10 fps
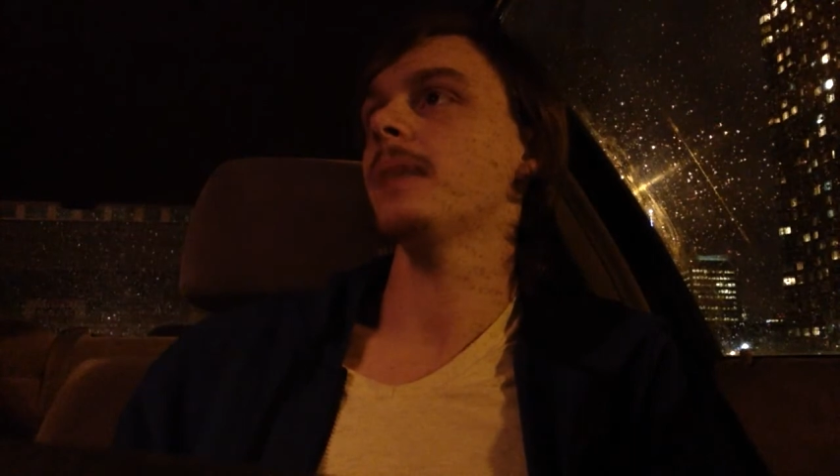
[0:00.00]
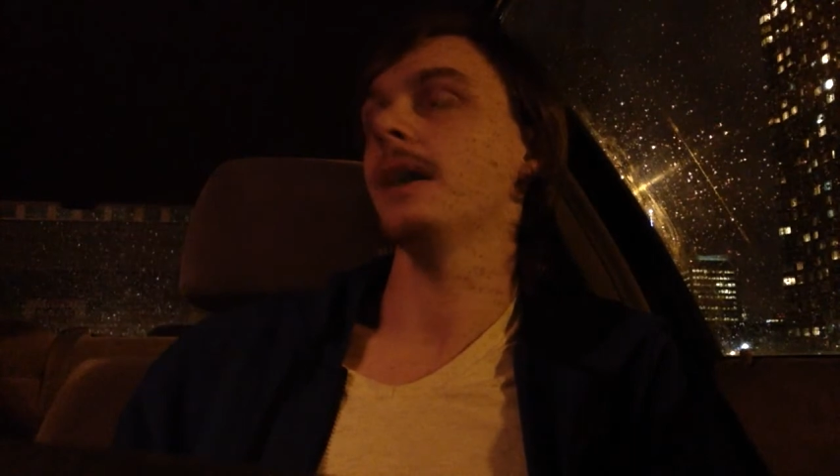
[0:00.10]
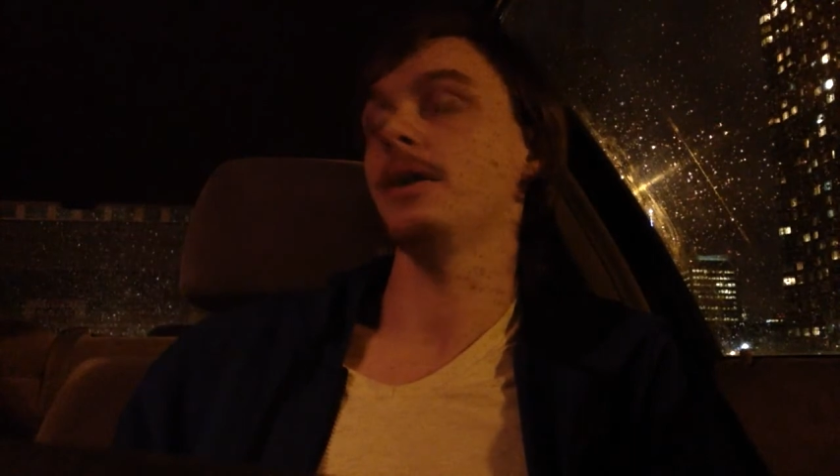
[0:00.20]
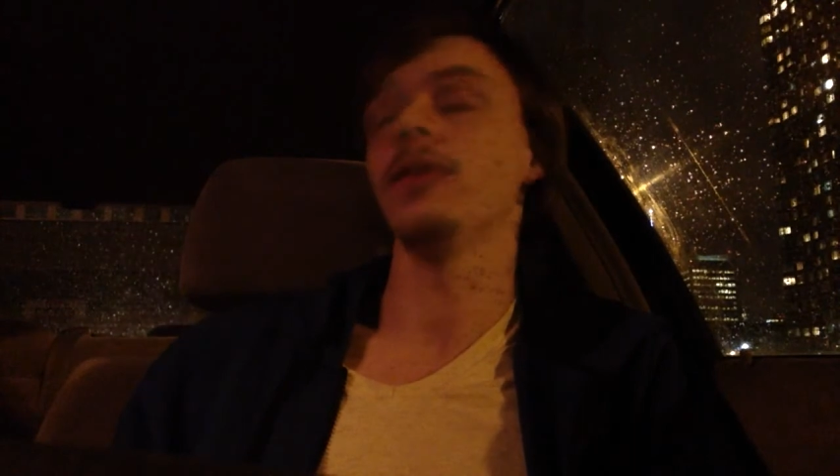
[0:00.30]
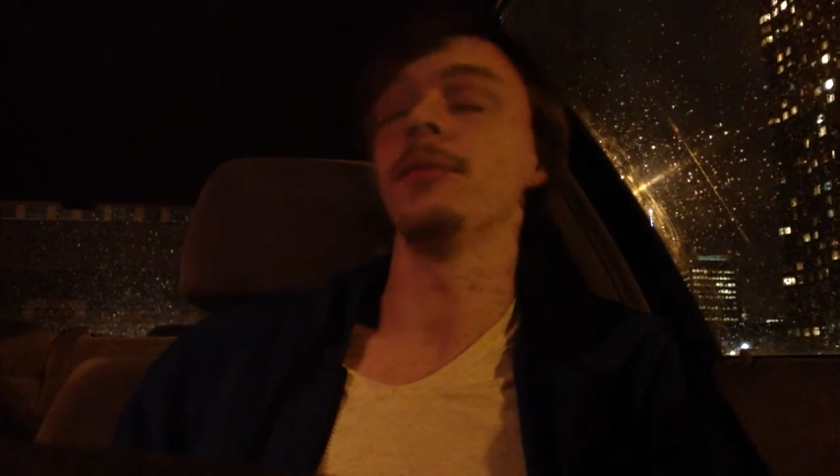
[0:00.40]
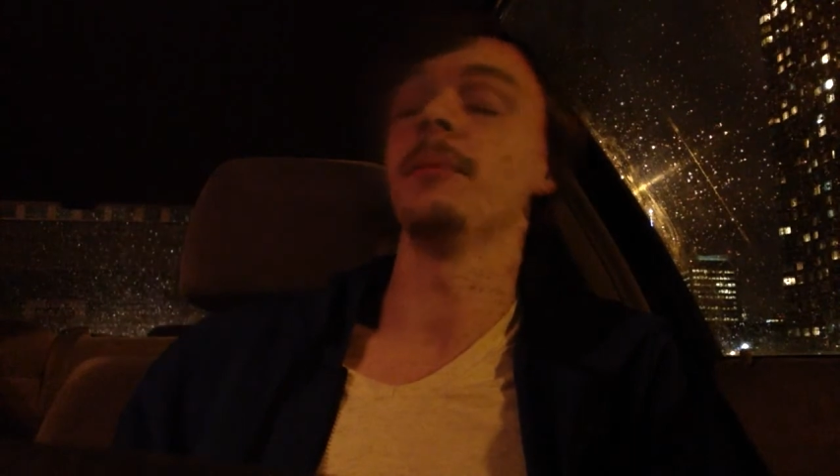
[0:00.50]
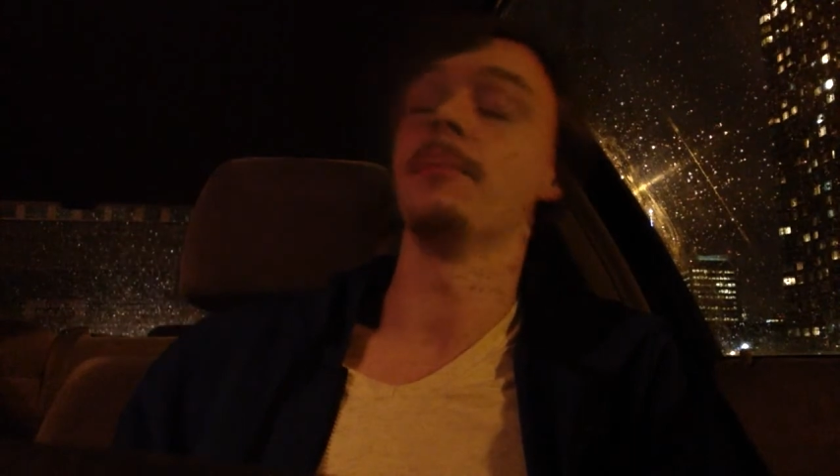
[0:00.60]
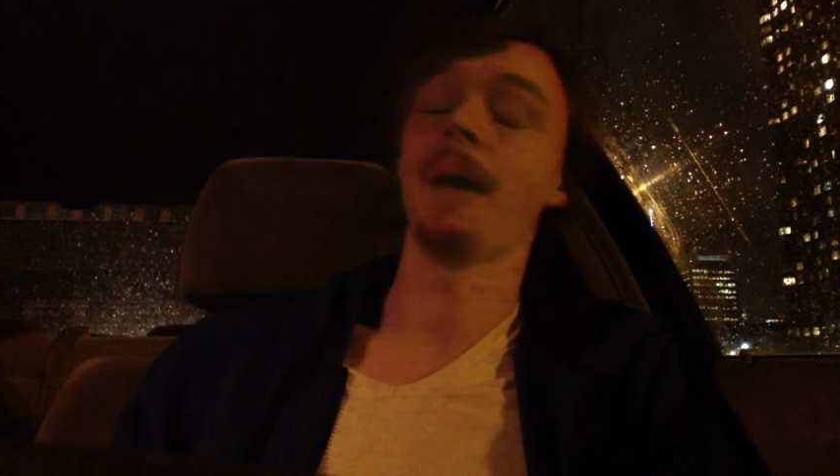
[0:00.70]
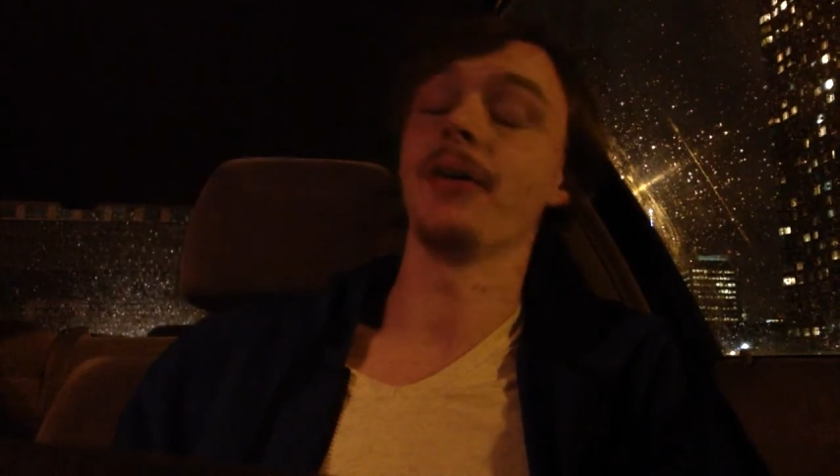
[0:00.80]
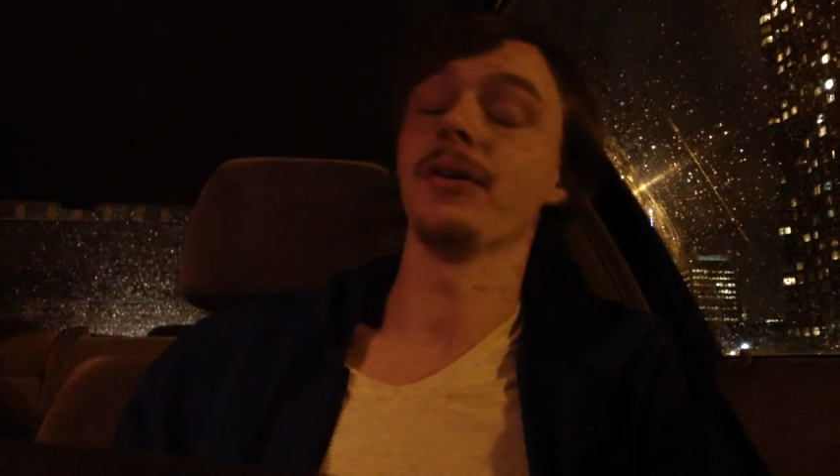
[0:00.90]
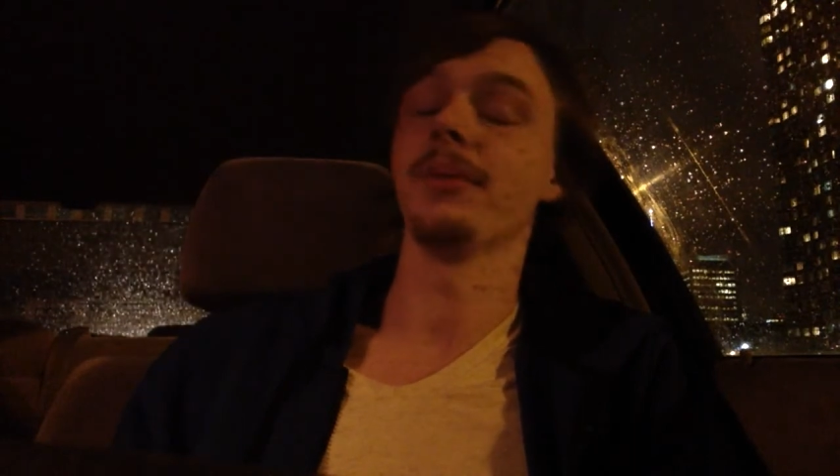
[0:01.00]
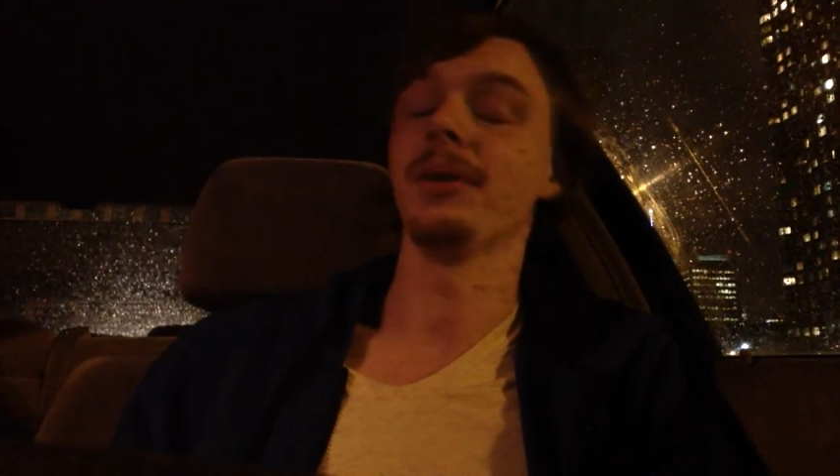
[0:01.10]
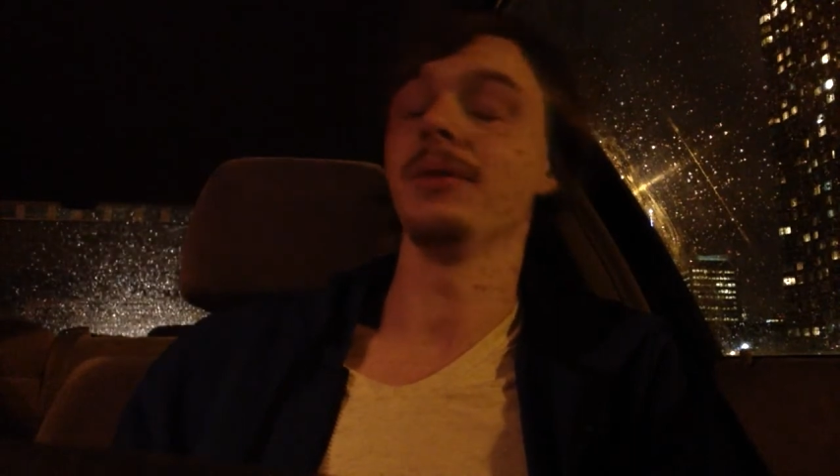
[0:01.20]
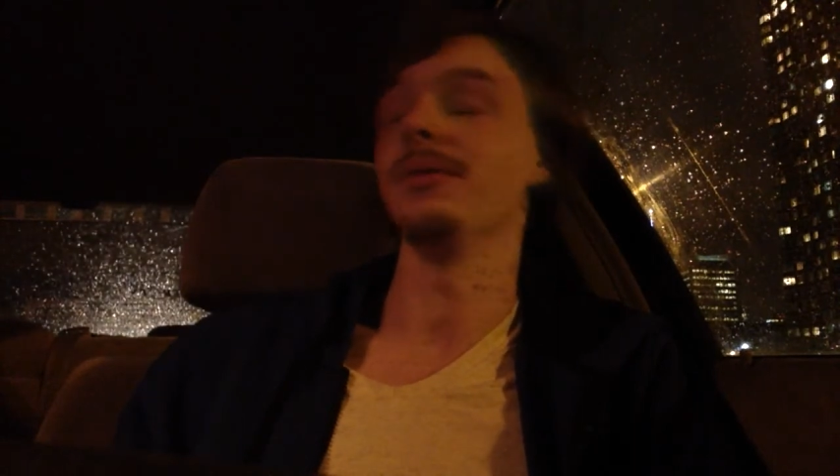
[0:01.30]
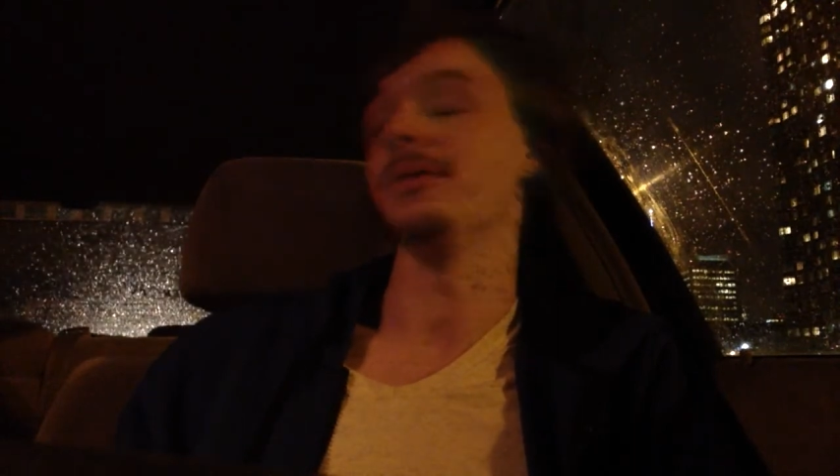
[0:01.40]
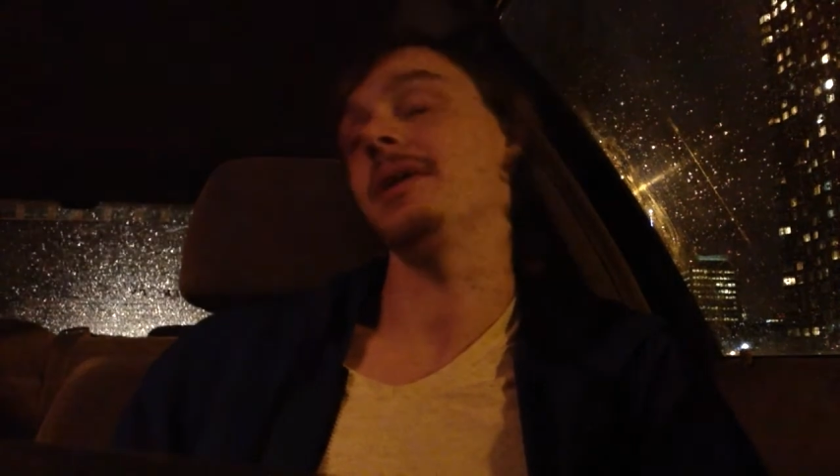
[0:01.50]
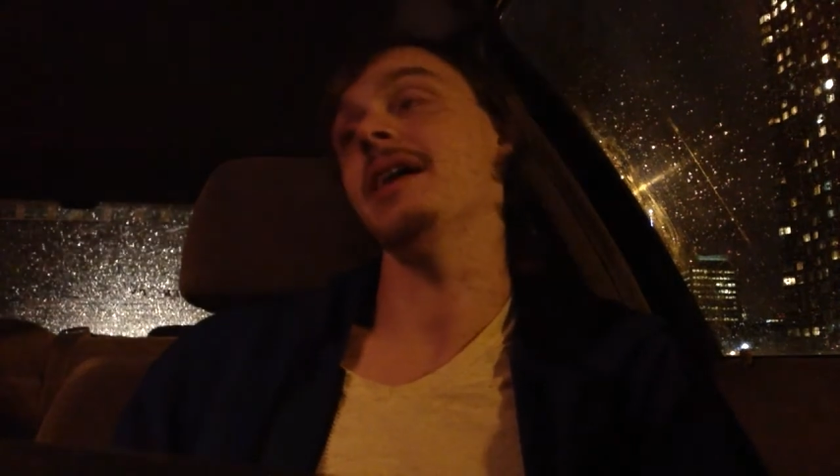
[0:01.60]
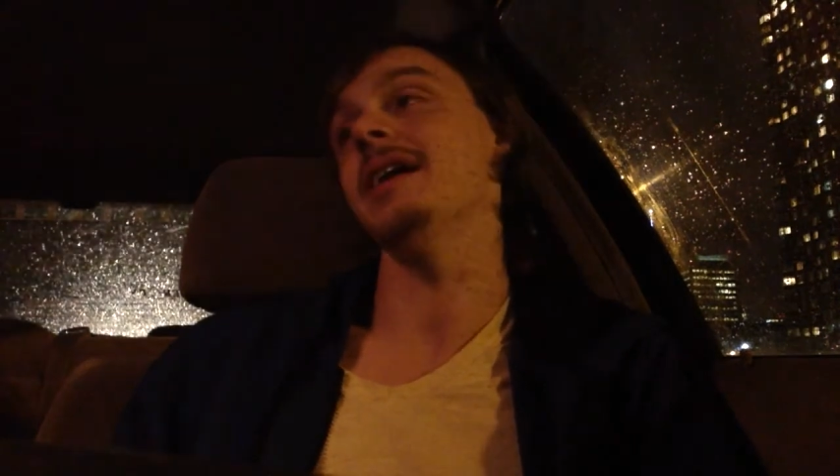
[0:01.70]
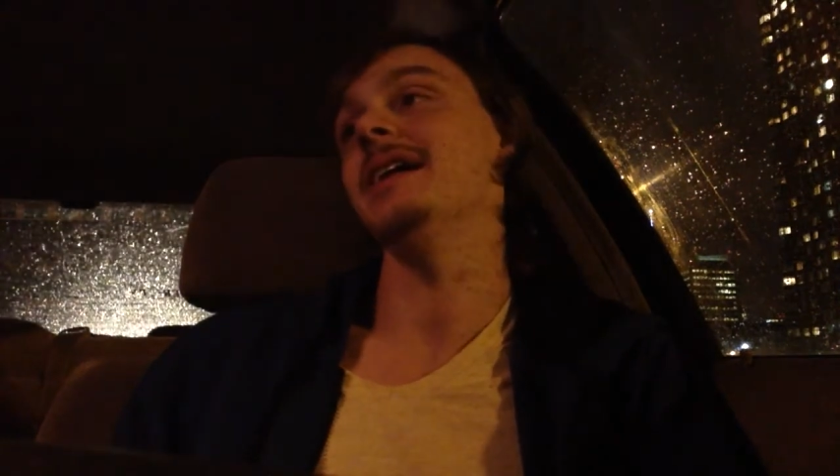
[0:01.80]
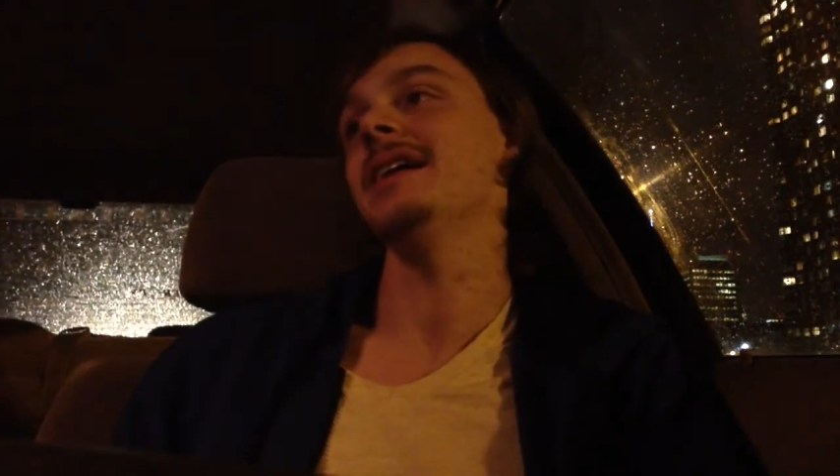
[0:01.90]
It could have been better, but it was
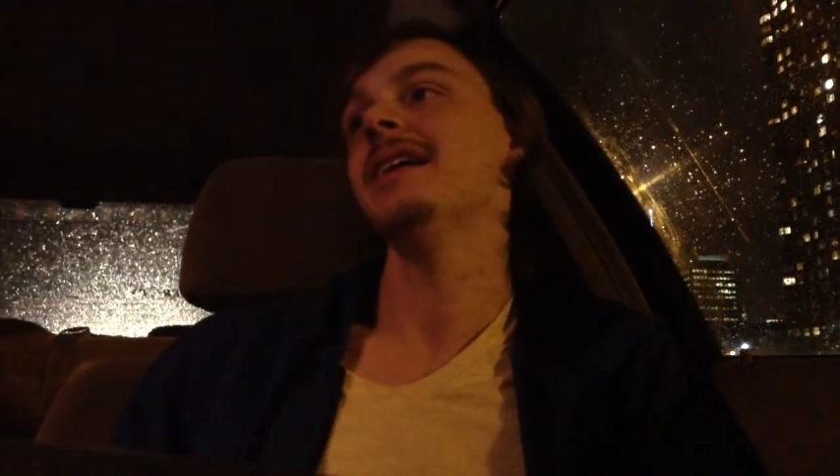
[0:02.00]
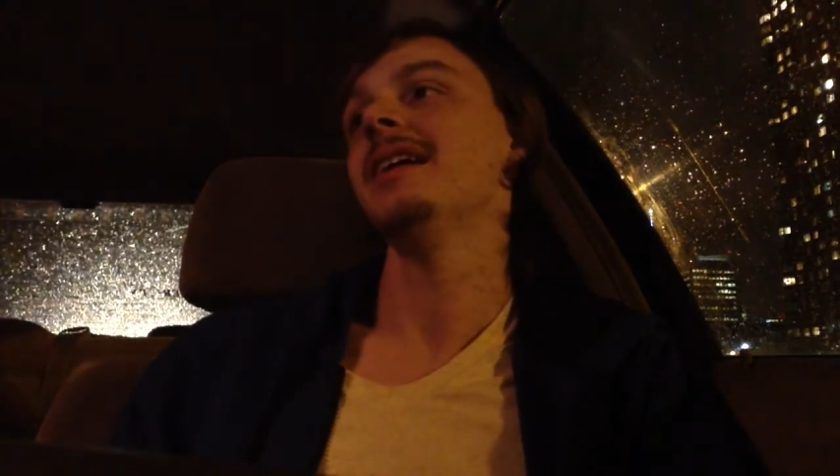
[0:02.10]
okay.